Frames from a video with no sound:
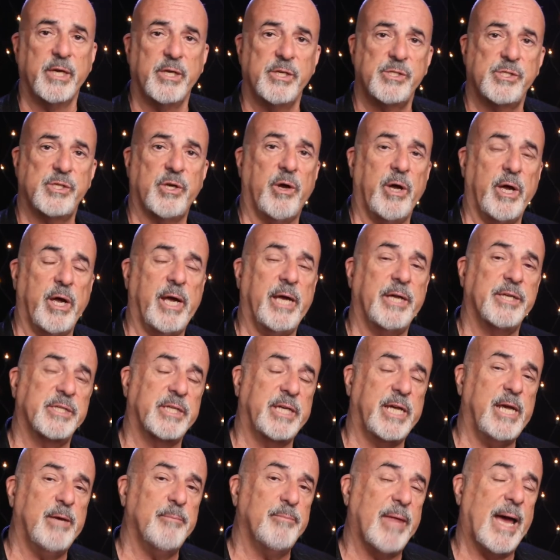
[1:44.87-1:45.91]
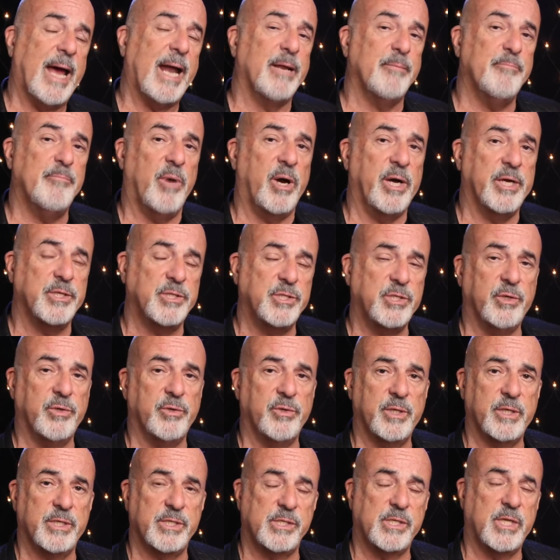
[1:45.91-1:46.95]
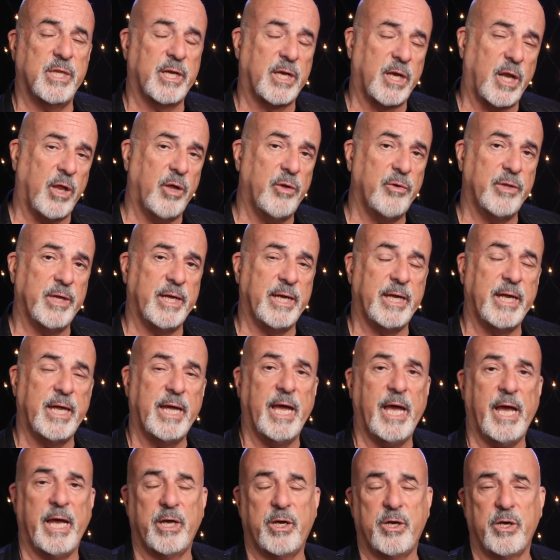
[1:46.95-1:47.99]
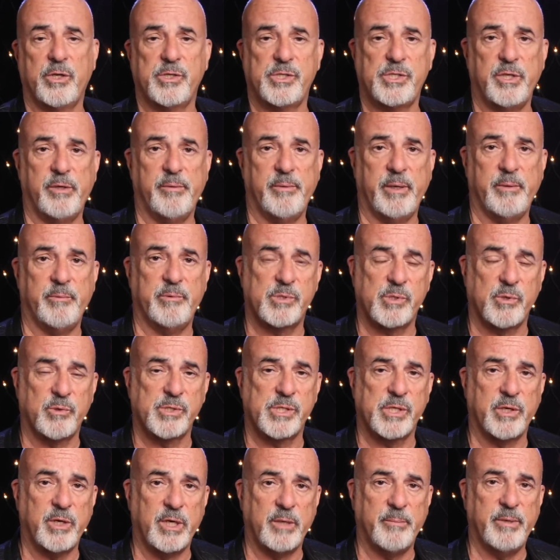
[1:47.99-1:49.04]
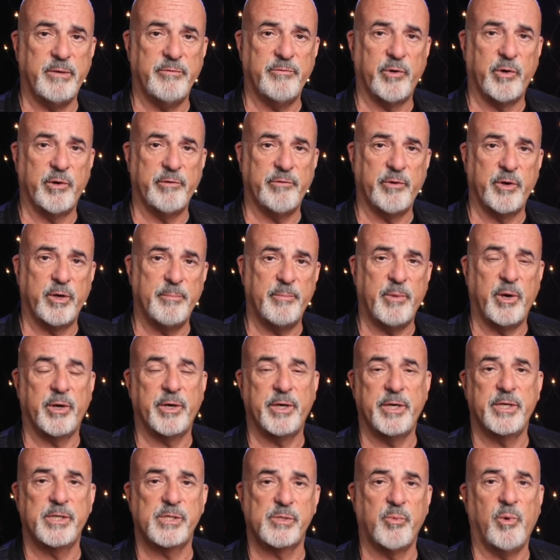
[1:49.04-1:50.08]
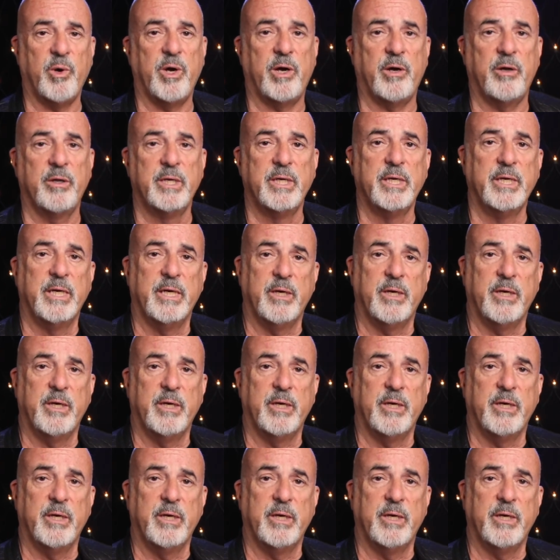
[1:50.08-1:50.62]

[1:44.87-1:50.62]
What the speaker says: So I had to keep that in mind too, that the clothing and costuming was also going to be very, very modern as well.